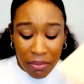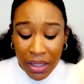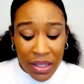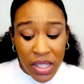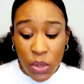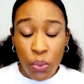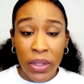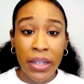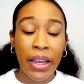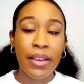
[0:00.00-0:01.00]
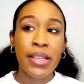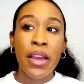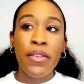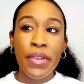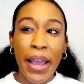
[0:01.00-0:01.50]
This is really nice.
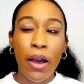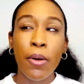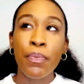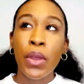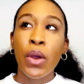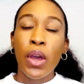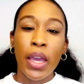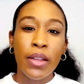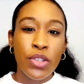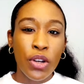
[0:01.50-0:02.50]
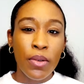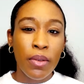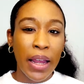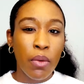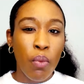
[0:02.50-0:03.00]
Now, in turn,
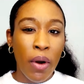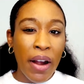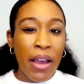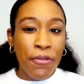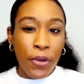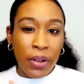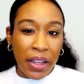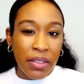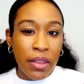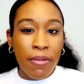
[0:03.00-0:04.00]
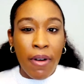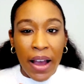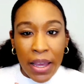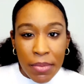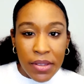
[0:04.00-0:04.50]
like where I feel like the
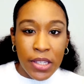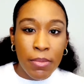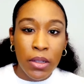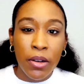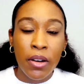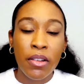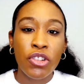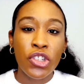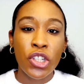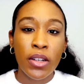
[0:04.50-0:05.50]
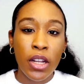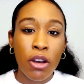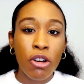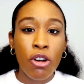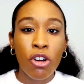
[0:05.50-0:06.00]
vibe is similar,
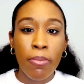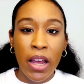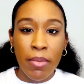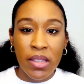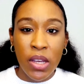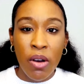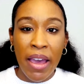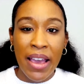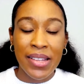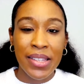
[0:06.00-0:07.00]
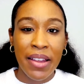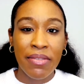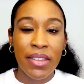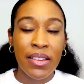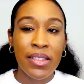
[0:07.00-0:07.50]
Chanel Coco Mademoiselle has
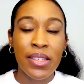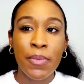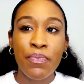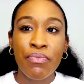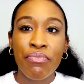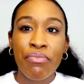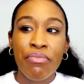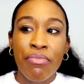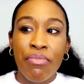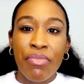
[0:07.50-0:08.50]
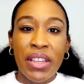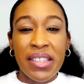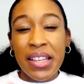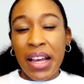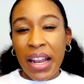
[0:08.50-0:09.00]
like this
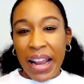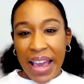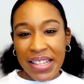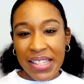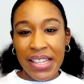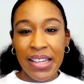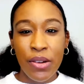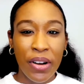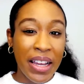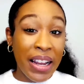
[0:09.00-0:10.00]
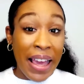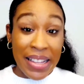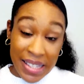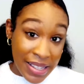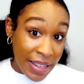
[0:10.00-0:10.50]
classy or
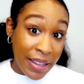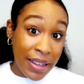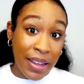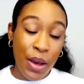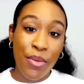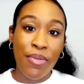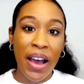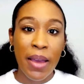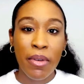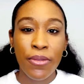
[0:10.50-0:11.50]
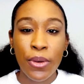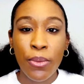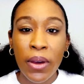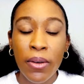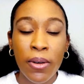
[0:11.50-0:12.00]
classic vibe, if you
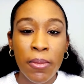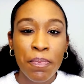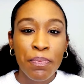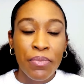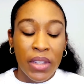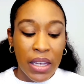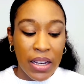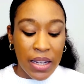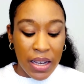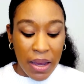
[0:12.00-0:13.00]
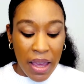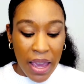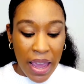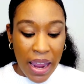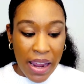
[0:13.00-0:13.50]
will,
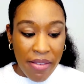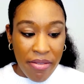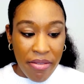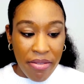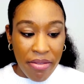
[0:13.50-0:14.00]
and